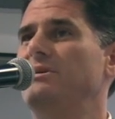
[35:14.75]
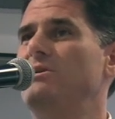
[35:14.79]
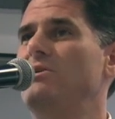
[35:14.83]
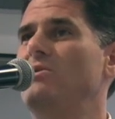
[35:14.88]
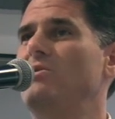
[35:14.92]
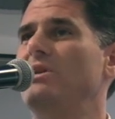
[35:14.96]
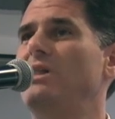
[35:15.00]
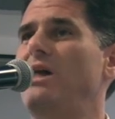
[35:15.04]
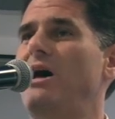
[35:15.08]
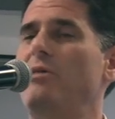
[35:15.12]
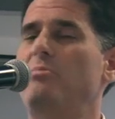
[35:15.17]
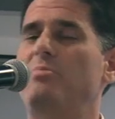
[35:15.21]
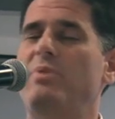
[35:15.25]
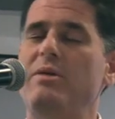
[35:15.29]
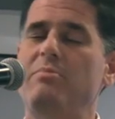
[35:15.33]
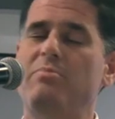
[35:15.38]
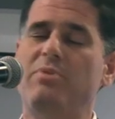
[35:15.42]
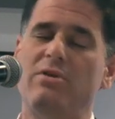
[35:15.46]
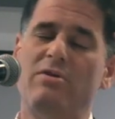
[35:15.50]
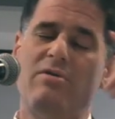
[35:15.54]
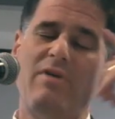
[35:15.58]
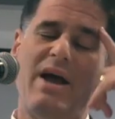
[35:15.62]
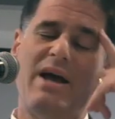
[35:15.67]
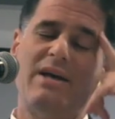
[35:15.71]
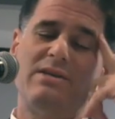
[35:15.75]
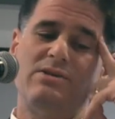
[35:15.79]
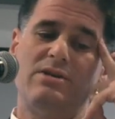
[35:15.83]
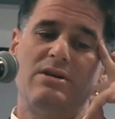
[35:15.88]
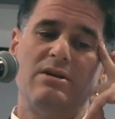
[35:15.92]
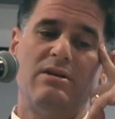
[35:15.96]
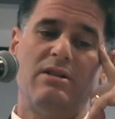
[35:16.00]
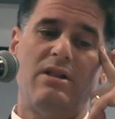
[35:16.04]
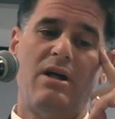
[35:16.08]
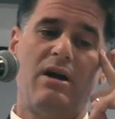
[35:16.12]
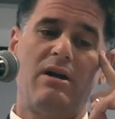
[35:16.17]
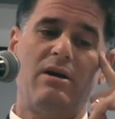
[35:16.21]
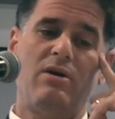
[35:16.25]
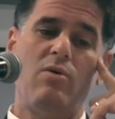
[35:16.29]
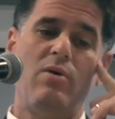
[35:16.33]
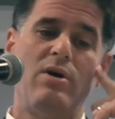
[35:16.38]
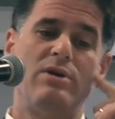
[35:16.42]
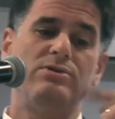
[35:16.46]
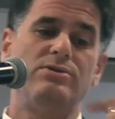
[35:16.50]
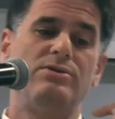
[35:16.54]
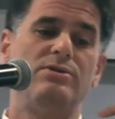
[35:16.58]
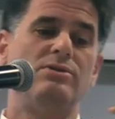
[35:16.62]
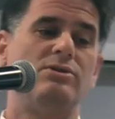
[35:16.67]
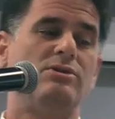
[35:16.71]
I know a lot of people are asking a lot of
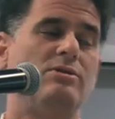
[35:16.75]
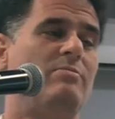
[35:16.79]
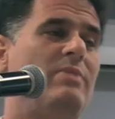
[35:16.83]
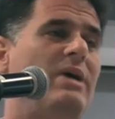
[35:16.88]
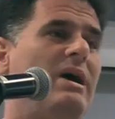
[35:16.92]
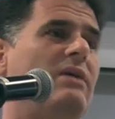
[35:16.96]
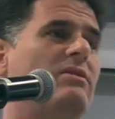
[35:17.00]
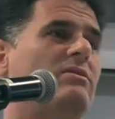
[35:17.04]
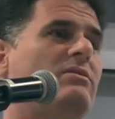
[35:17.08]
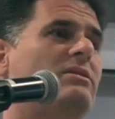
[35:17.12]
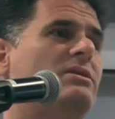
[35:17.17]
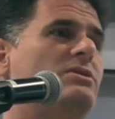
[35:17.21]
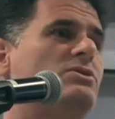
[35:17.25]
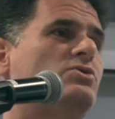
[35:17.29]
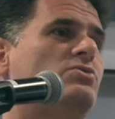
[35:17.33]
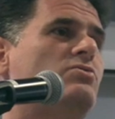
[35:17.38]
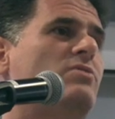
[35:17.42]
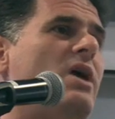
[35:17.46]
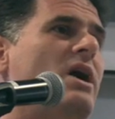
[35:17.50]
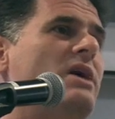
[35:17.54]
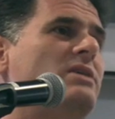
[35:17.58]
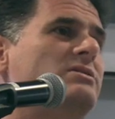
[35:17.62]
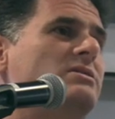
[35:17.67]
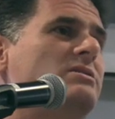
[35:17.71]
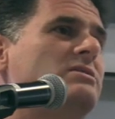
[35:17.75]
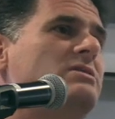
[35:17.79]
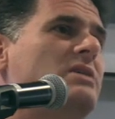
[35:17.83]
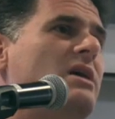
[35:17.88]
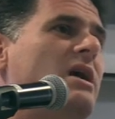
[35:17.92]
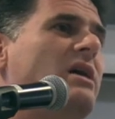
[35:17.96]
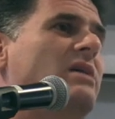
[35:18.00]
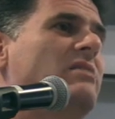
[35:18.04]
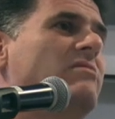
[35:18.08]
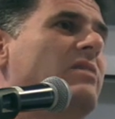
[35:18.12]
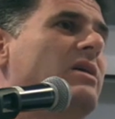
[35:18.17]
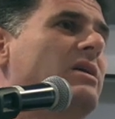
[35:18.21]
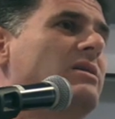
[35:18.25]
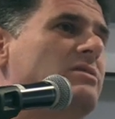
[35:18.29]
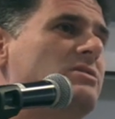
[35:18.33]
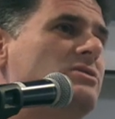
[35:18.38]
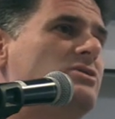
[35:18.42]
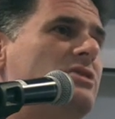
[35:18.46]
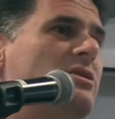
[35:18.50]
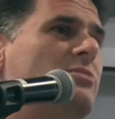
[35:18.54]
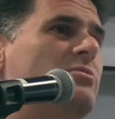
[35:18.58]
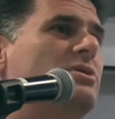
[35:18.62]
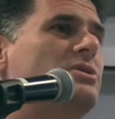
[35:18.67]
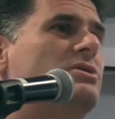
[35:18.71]
questions about this rising tide of anti
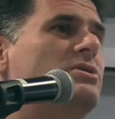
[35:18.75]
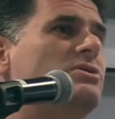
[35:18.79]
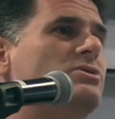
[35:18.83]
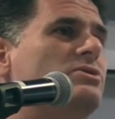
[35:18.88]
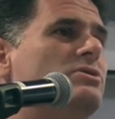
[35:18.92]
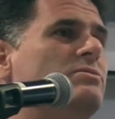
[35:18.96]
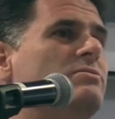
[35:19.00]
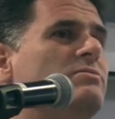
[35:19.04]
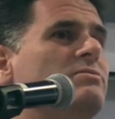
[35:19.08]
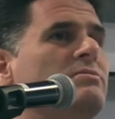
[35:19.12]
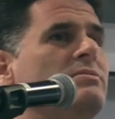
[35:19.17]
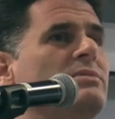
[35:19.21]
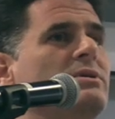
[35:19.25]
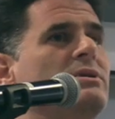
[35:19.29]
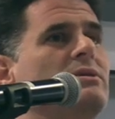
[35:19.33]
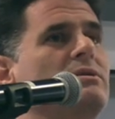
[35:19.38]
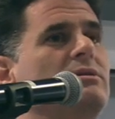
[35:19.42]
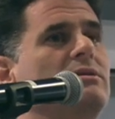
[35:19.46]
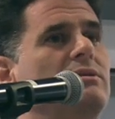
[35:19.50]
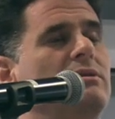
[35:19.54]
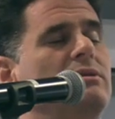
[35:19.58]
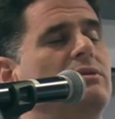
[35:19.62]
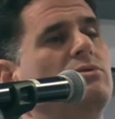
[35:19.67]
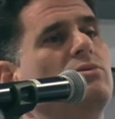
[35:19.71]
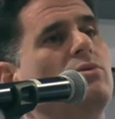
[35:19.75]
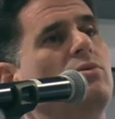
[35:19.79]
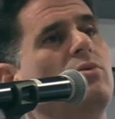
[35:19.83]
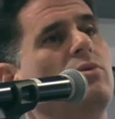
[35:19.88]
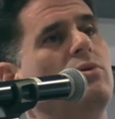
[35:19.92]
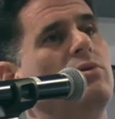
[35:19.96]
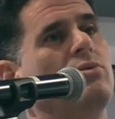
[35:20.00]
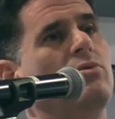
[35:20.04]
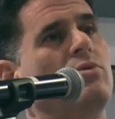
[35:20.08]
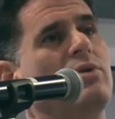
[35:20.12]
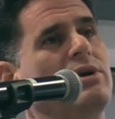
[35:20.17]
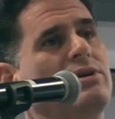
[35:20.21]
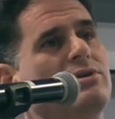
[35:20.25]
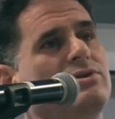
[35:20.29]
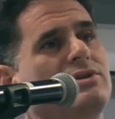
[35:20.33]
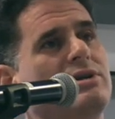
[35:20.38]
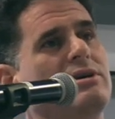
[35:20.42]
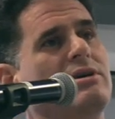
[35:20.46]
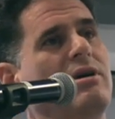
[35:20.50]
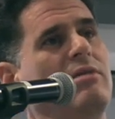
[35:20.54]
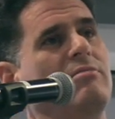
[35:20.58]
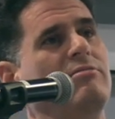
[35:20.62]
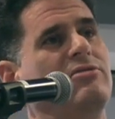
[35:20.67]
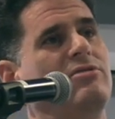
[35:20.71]
Semitism in the world. Where does
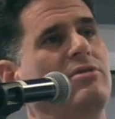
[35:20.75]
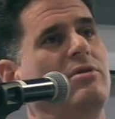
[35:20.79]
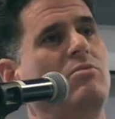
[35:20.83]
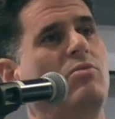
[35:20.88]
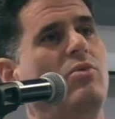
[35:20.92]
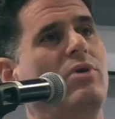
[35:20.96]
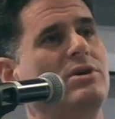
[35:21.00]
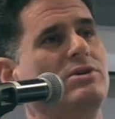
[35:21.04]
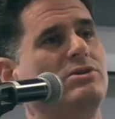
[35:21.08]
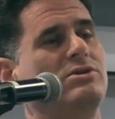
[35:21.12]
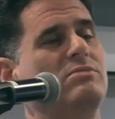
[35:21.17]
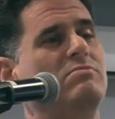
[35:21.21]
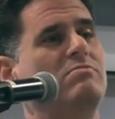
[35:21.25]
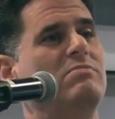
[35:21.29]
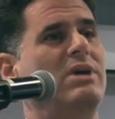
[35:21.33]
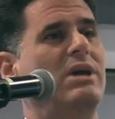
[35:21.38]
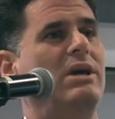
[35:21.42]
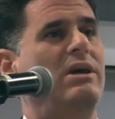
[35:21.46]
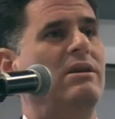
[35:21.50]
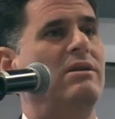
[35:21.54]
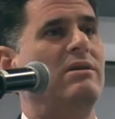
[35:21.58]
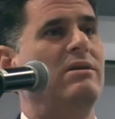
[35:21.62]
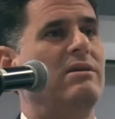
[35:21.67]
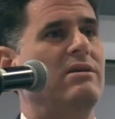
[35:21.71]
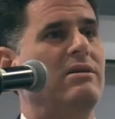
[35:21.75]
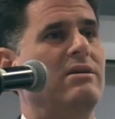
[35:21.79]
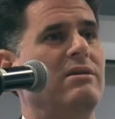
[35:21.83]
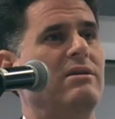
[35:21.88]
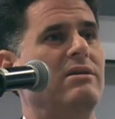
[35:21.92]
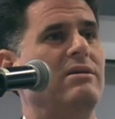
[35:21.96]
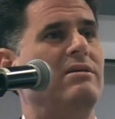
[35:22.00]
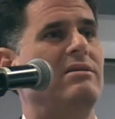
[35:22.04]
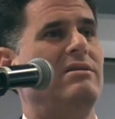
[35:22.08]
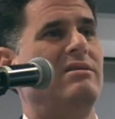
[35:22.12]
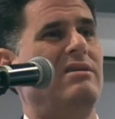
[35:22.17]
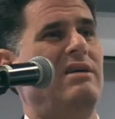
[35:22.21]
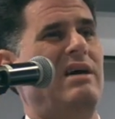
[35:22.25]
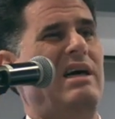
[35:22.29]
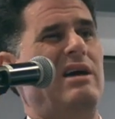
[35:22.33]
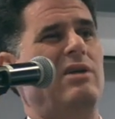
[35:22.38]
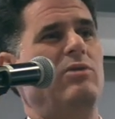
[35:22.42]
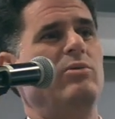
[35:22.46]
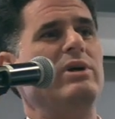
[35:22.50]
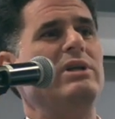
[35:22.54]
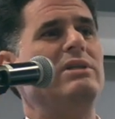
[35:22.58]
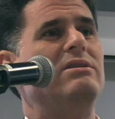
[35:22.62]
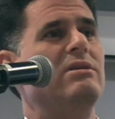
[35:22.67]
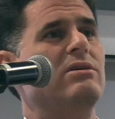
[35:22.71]
it come from? What does it mean? How
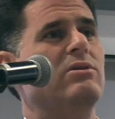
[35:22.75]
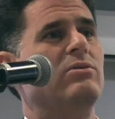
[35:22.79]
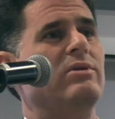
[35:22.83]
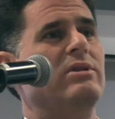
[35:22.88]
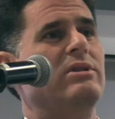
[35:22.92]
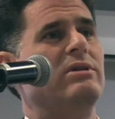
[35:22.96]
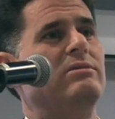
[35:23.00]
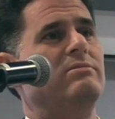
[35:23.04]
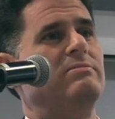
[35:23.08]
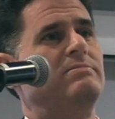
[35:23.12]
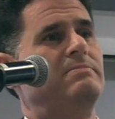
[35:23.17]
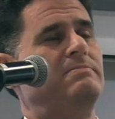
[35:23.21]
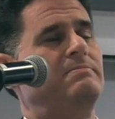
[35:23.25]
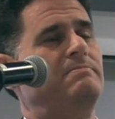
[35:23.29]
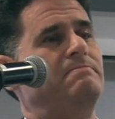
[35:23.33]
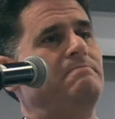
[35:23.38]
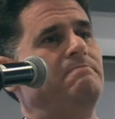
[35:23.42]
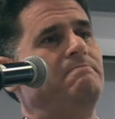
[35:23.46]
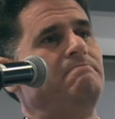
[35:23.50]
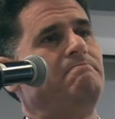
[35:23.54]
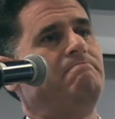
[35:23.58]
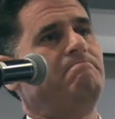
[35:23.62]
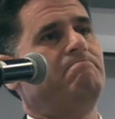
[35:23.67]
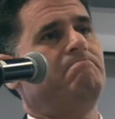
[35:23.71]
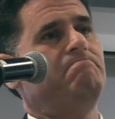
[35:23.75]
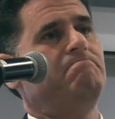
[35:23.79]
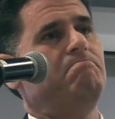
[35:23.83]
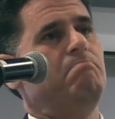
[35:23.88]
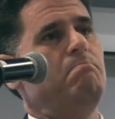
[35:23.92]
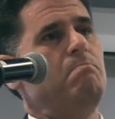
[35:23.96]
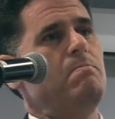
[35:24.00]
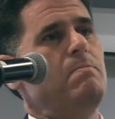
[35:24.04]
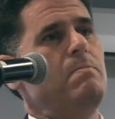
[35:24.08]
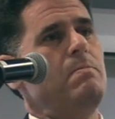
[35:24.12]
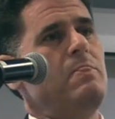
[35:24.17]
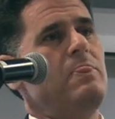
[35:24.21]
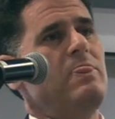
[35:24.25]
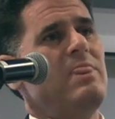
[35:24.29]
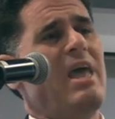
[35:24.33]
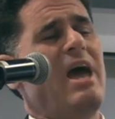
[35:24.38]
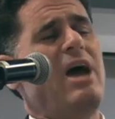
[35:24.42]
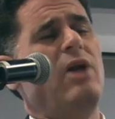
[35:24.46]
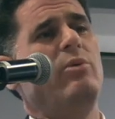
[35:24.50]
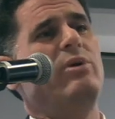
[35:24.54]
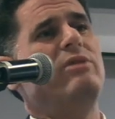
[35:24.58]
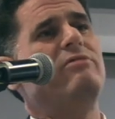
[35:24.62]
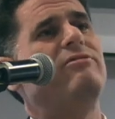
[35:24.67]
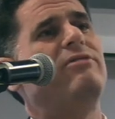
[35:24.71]
do we deal with it?
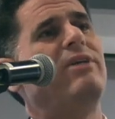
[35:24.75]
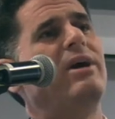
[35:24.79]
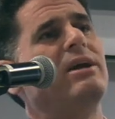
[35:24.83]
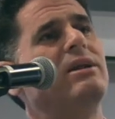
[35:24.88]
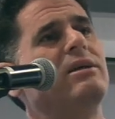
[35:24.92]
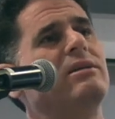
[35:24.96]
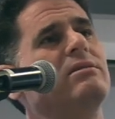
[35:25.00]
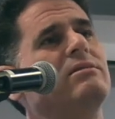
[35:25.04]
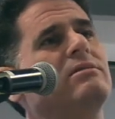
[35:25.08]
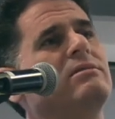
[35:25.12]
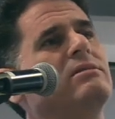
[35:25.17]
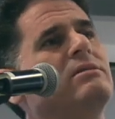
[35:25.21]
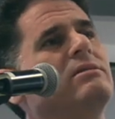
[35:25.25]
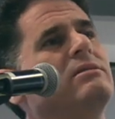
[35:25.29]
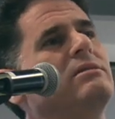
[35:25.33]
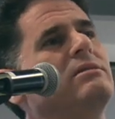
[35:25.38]
How do we fight it?